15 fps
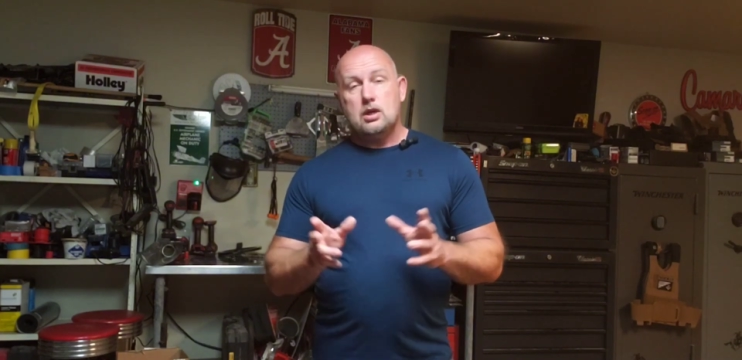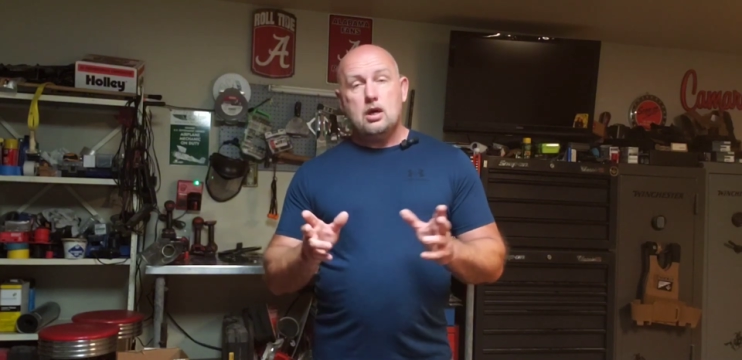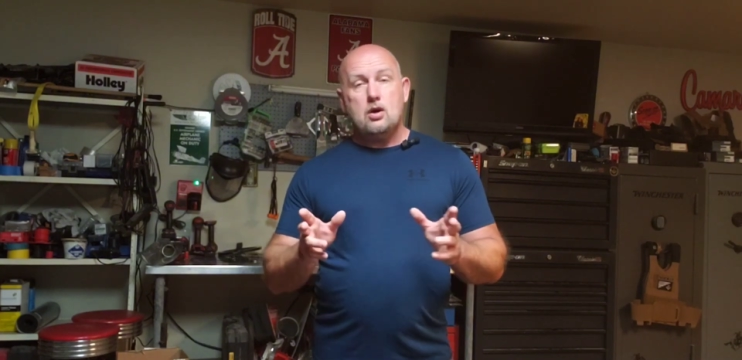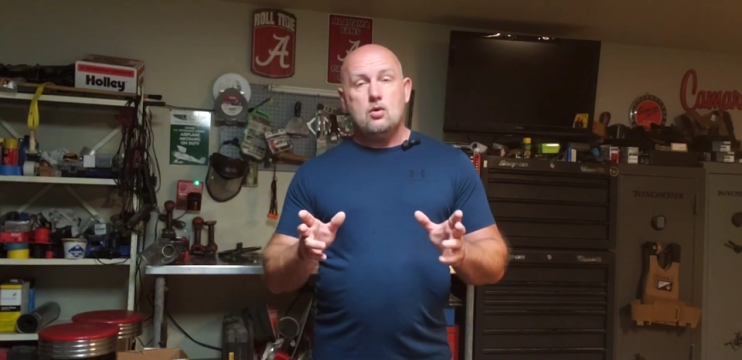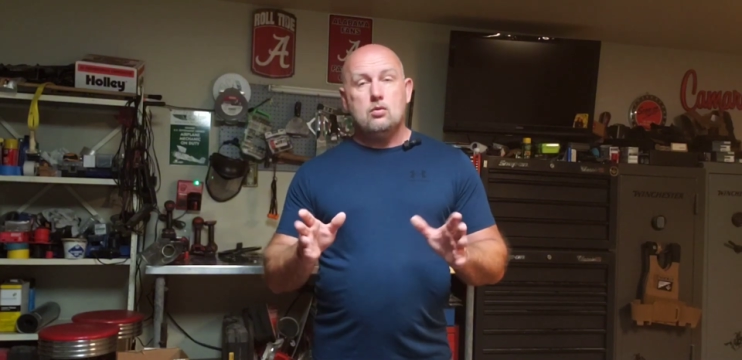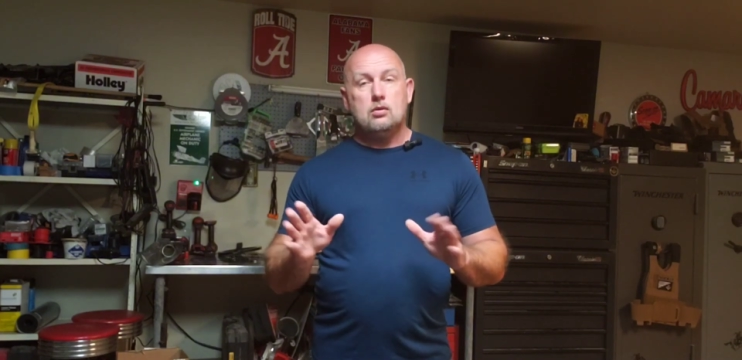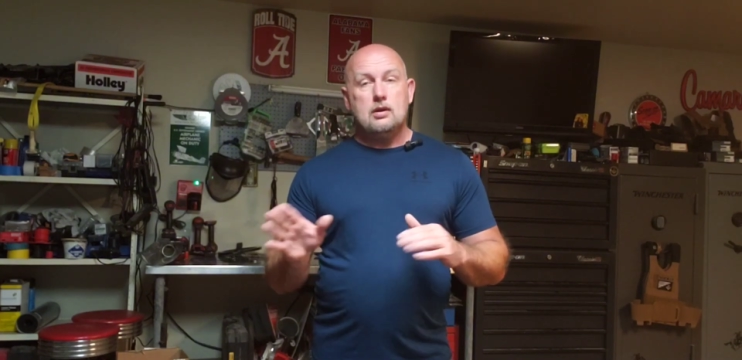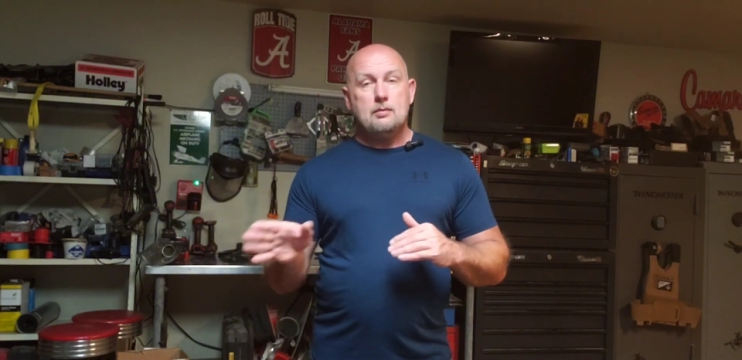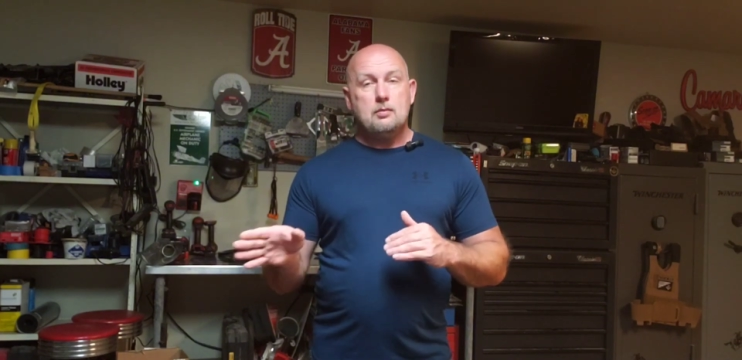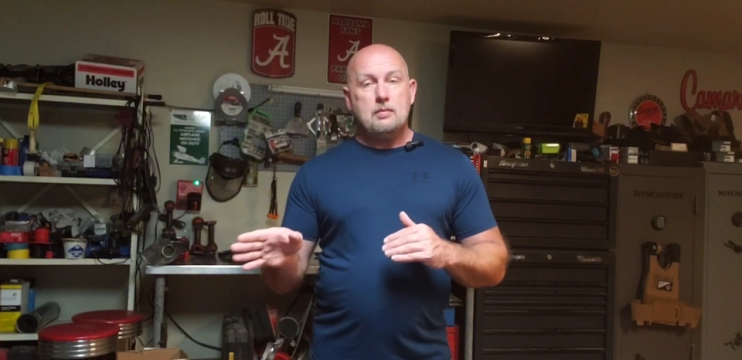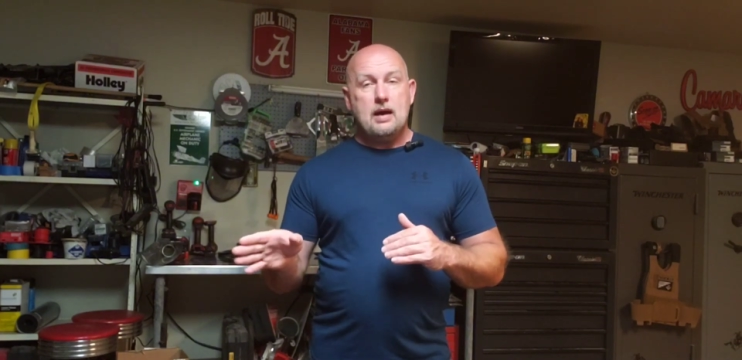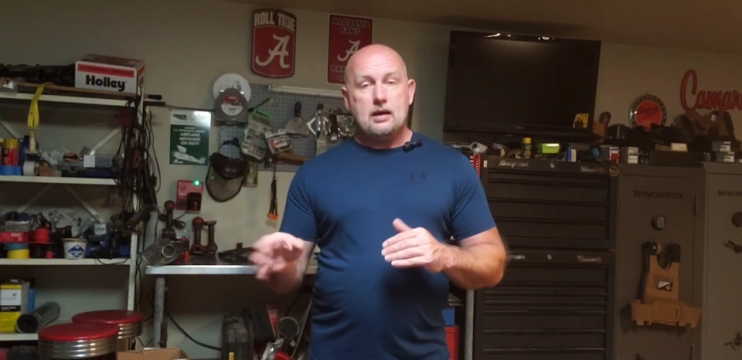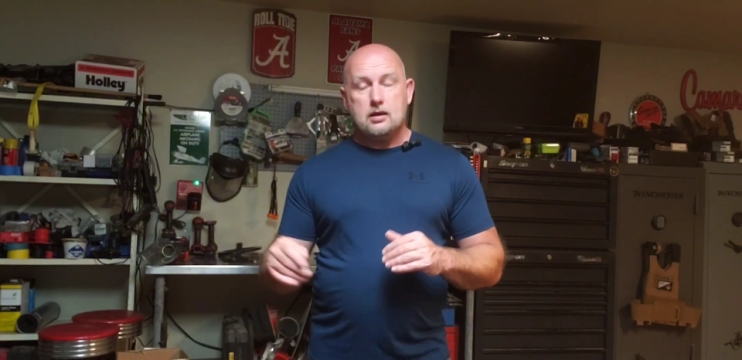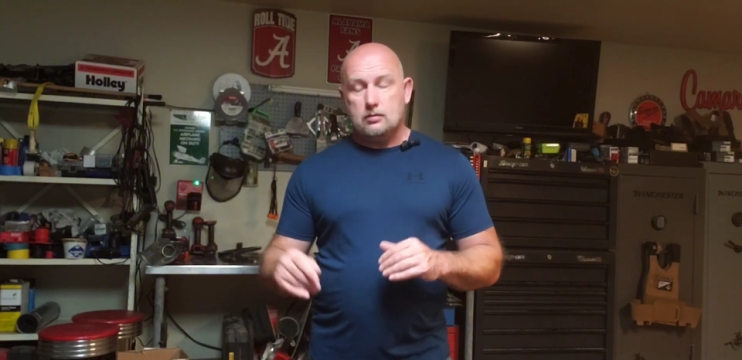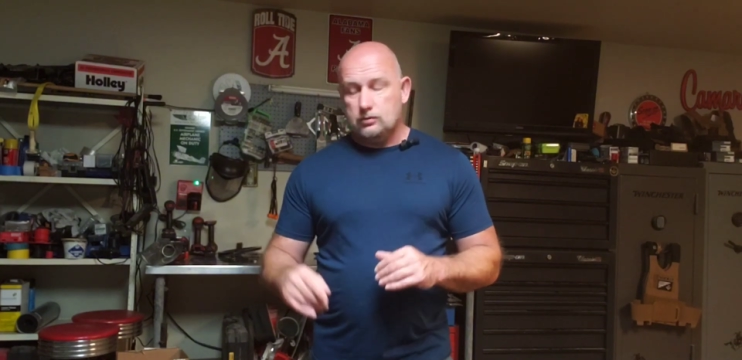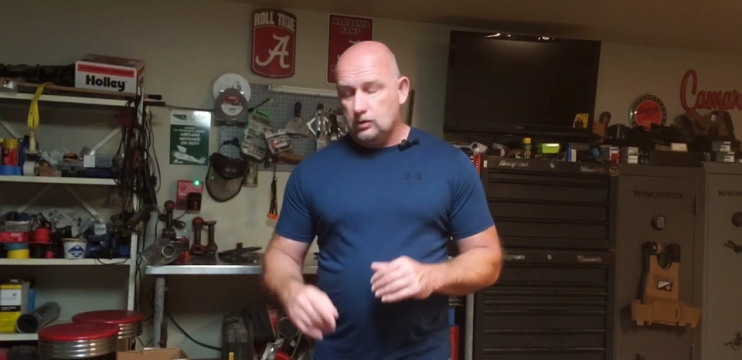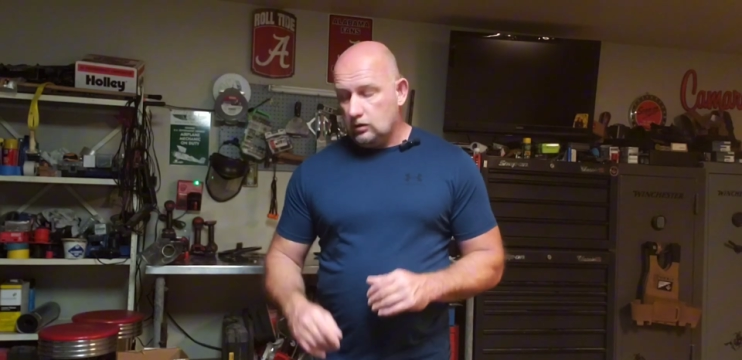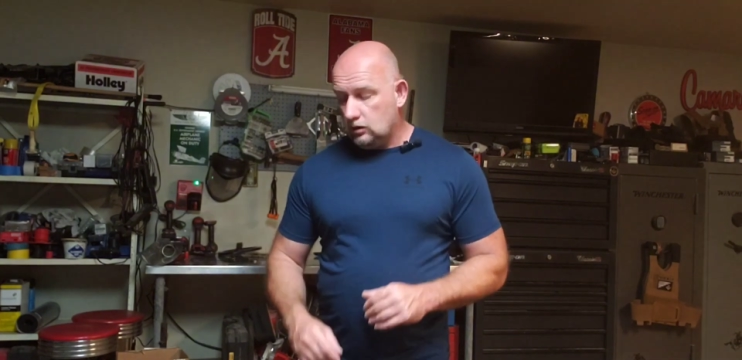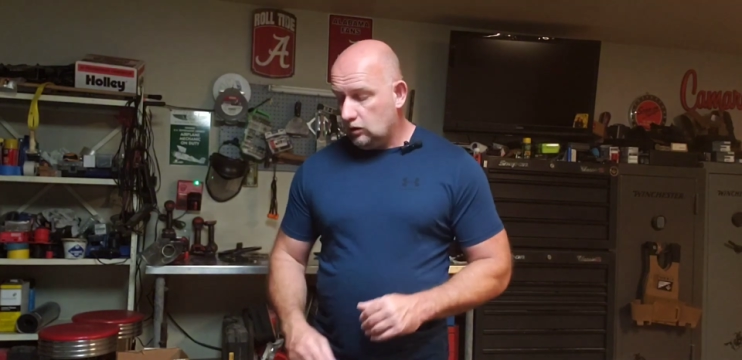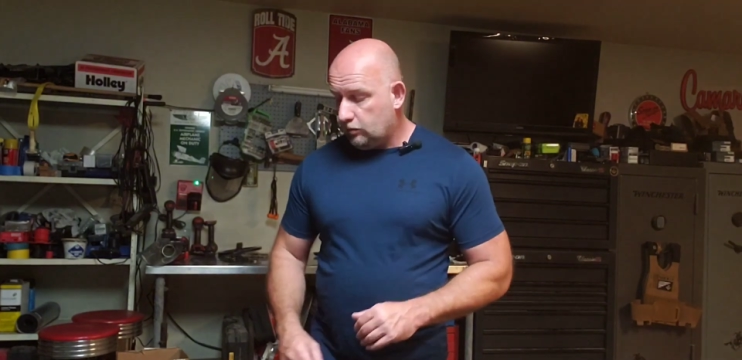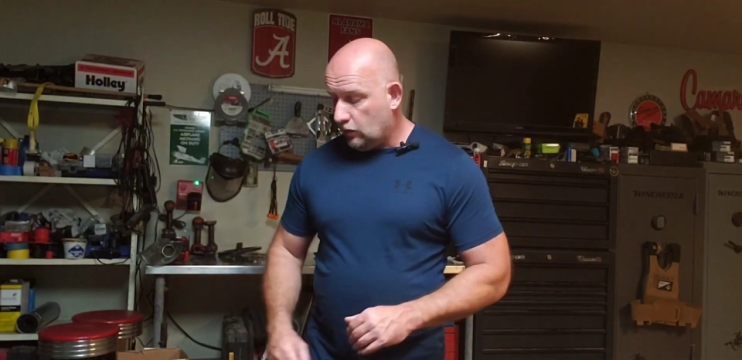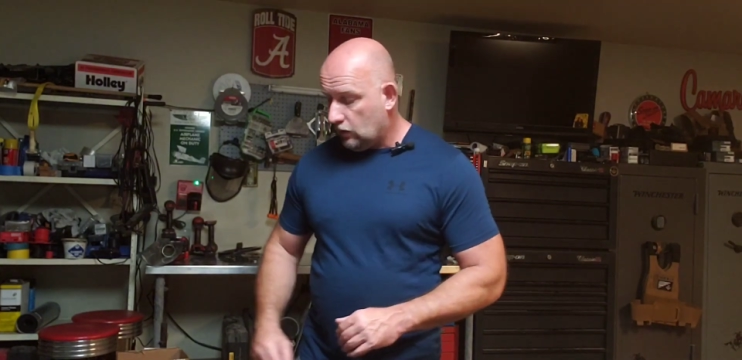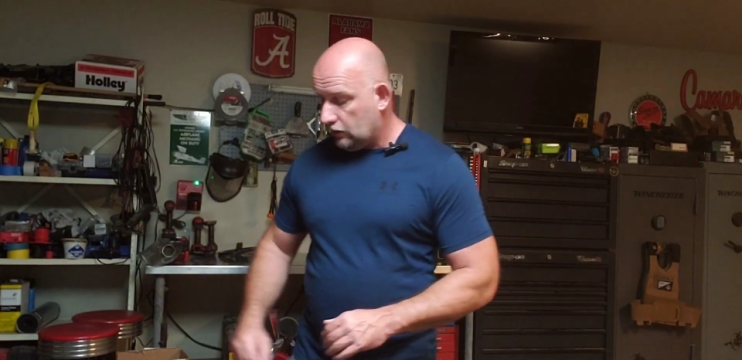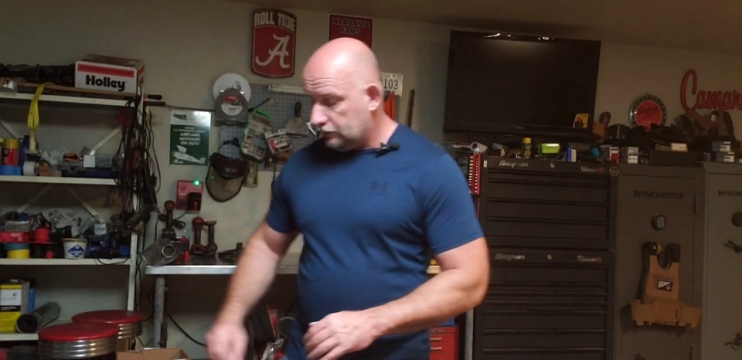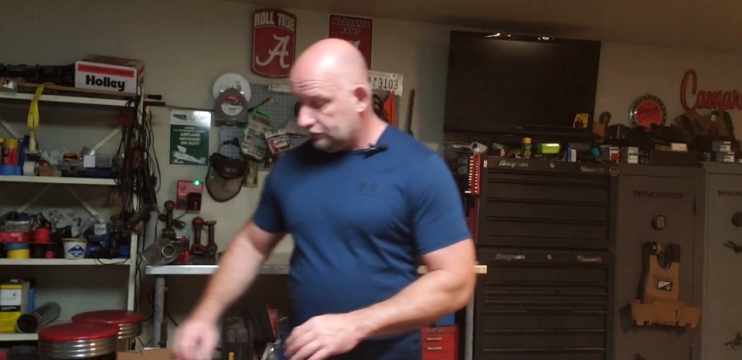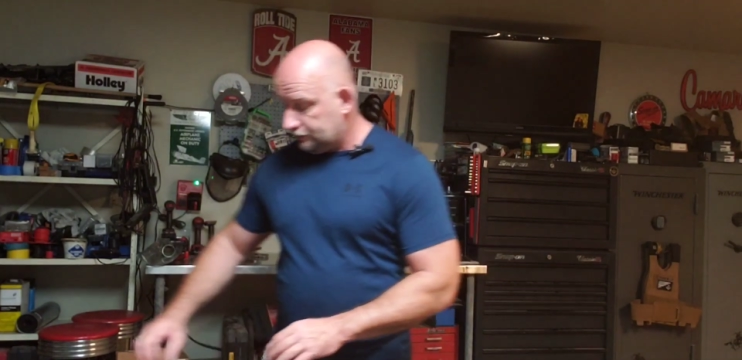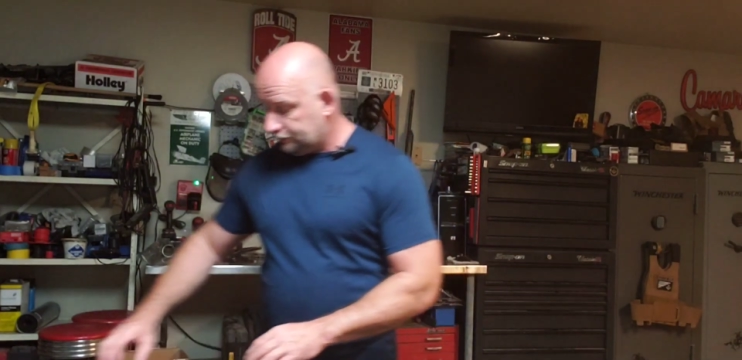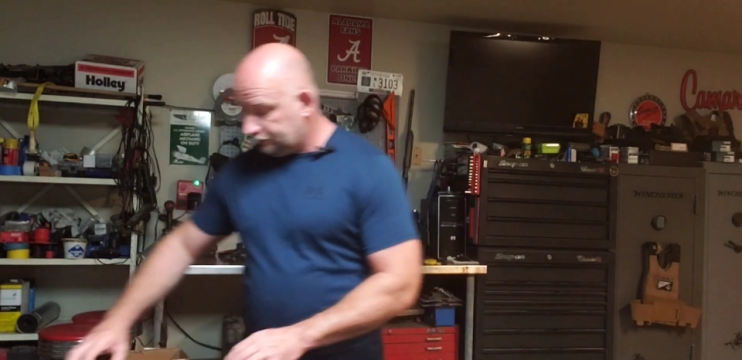Oh, let me back up to the good part.